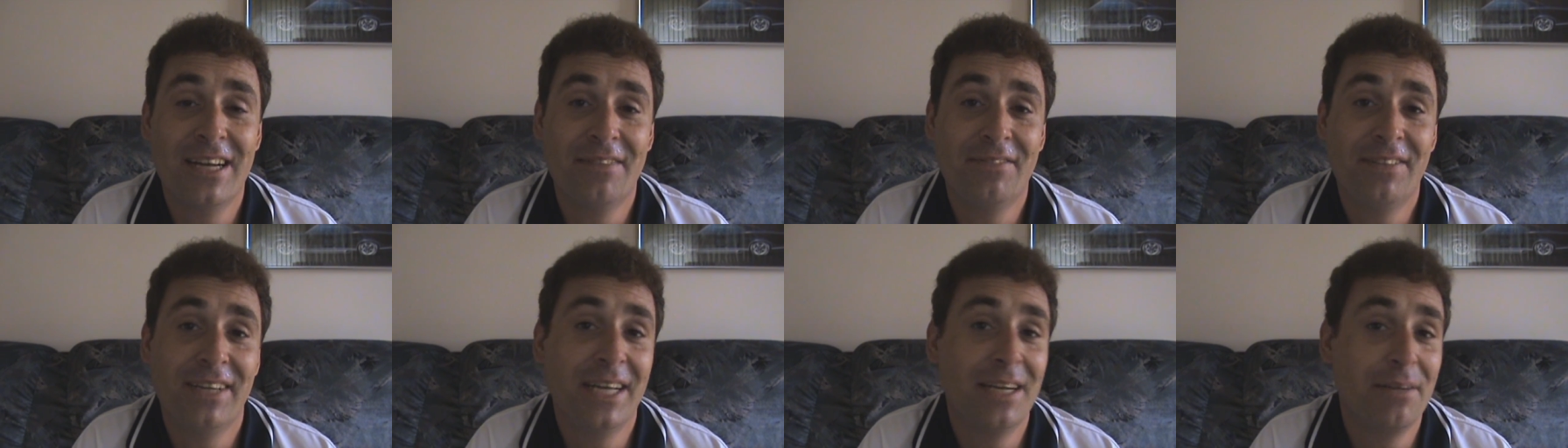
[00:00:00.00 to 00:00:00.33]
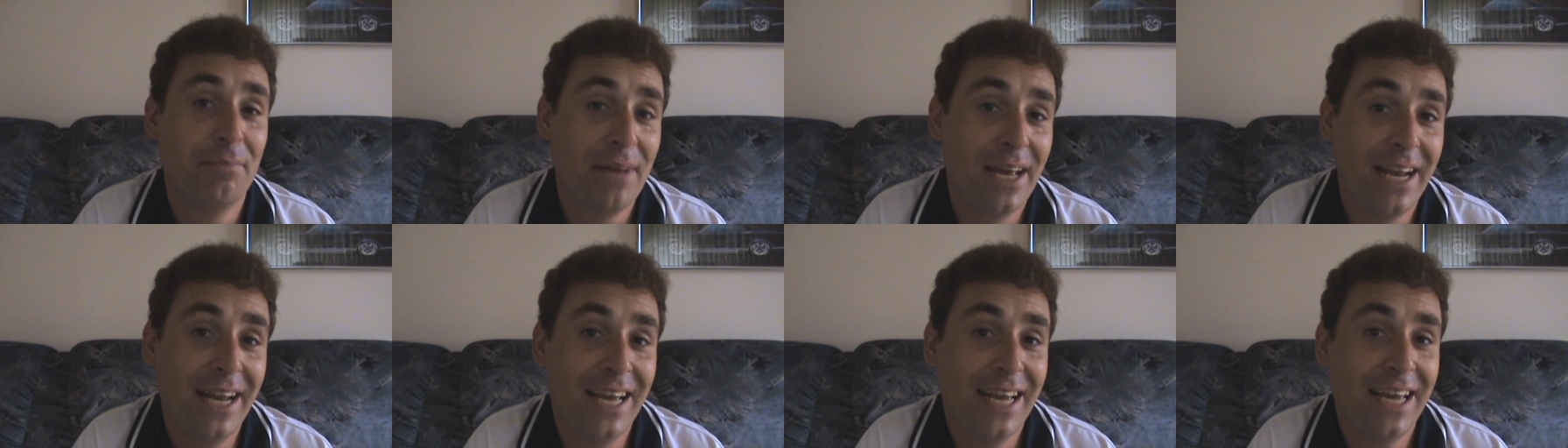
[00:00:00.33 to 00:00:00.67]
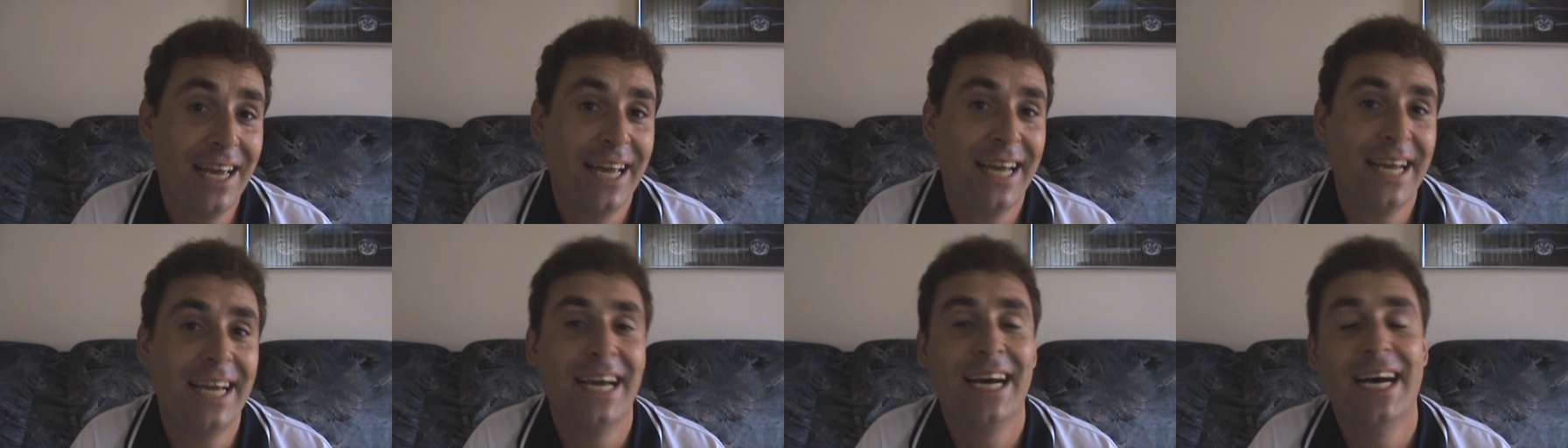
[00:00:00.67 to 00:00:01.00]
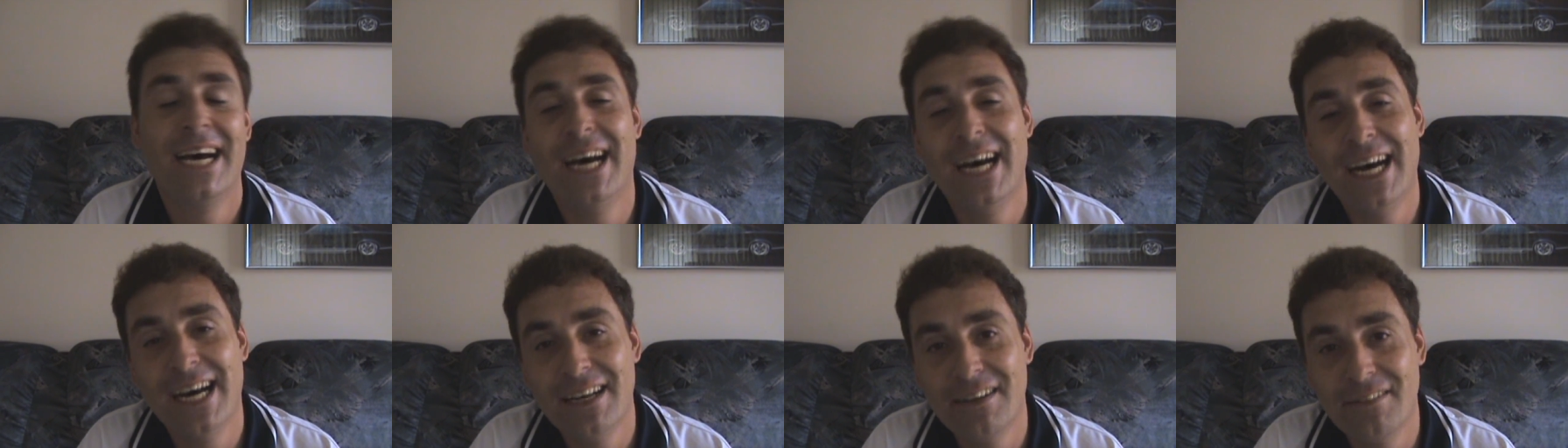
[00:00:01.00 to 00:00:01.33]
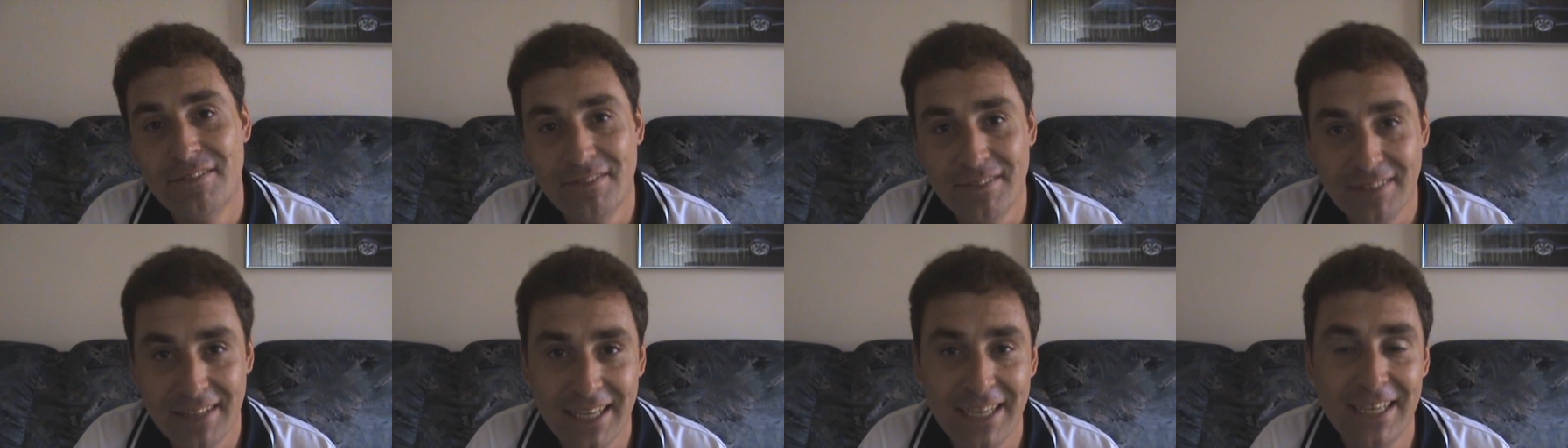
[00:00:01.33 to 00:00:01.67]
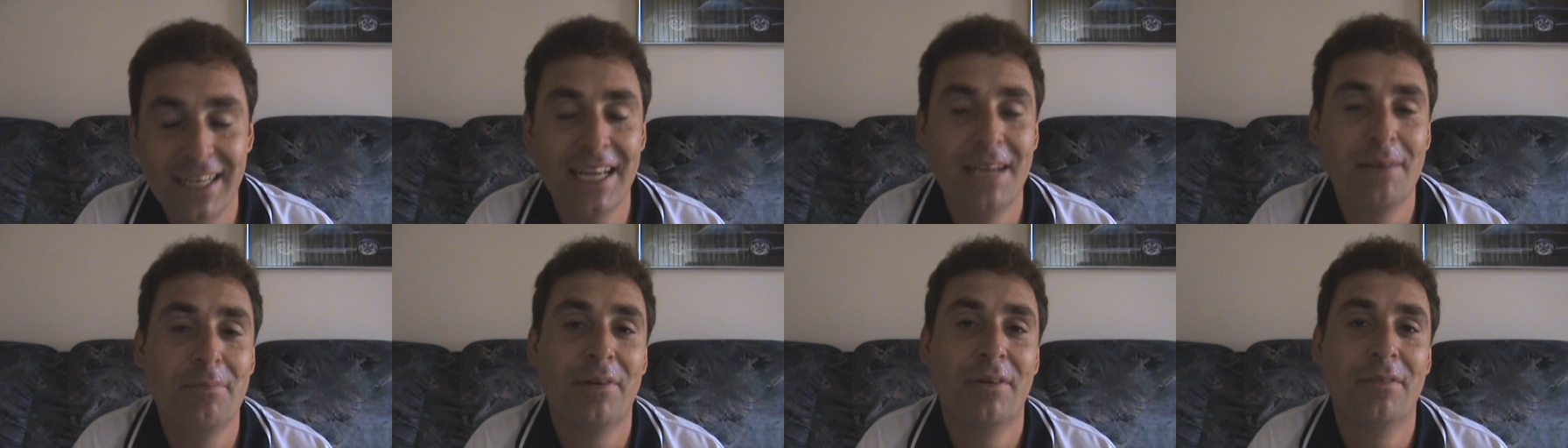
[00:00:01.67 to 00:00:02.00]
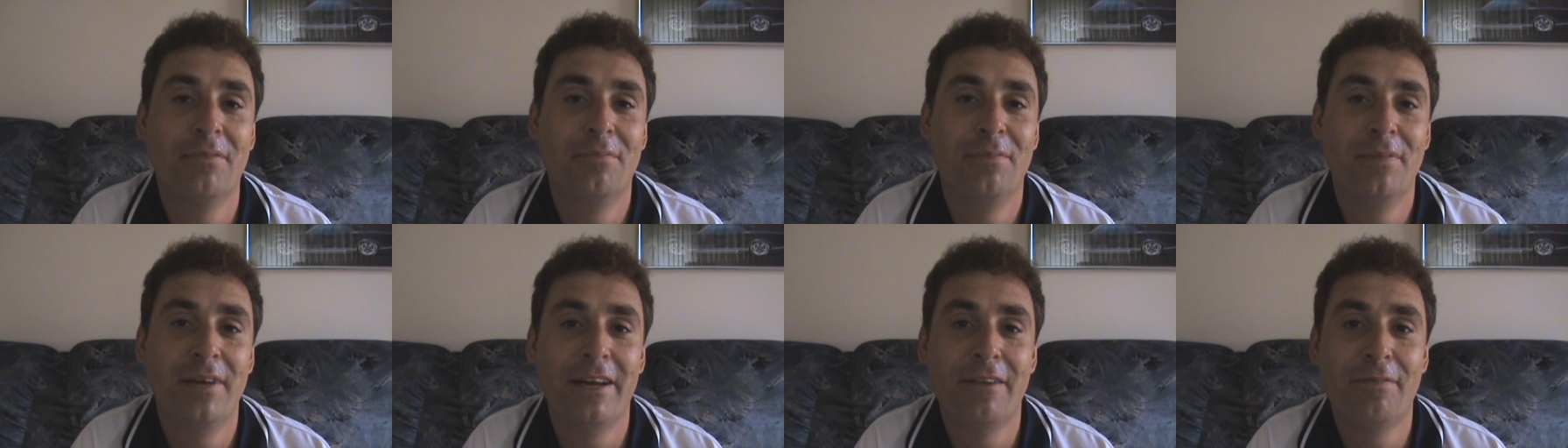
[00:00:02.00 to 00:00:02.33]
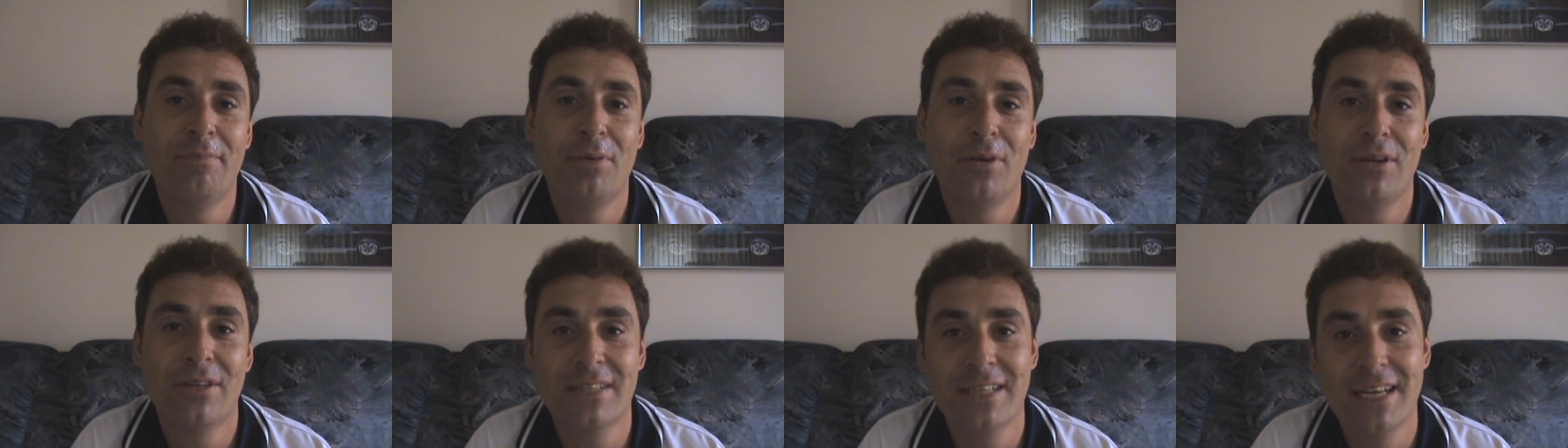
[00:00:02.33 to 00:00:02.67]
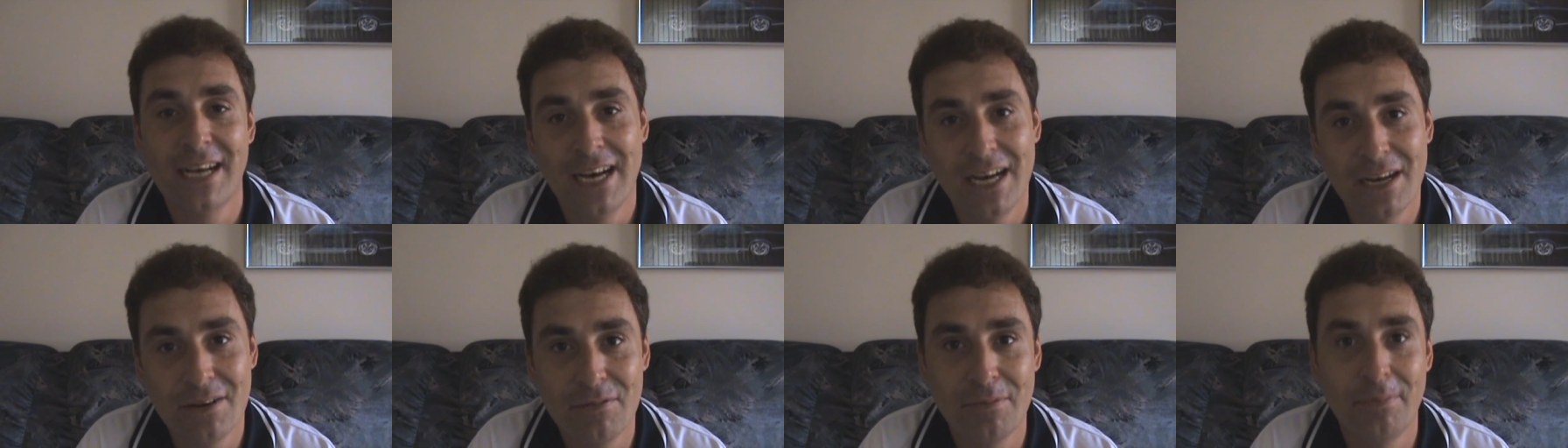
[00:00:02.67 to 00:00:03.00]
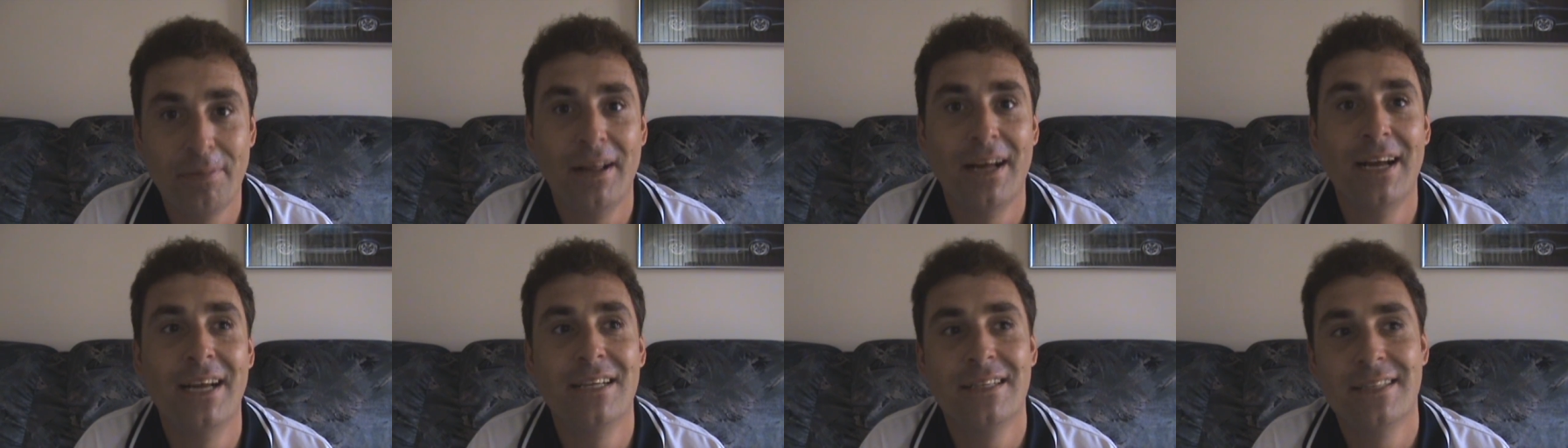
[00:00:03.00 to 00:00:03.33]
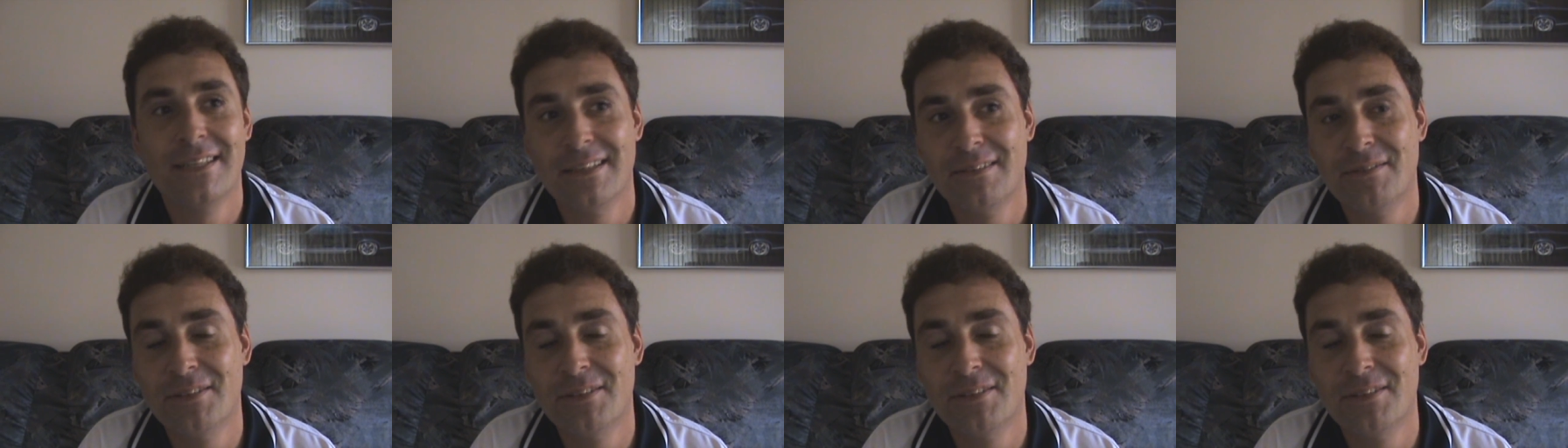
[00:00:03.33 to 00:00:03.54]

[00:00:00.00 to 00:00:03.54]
enough to get a Medicare card and then get my FPOS card replaced,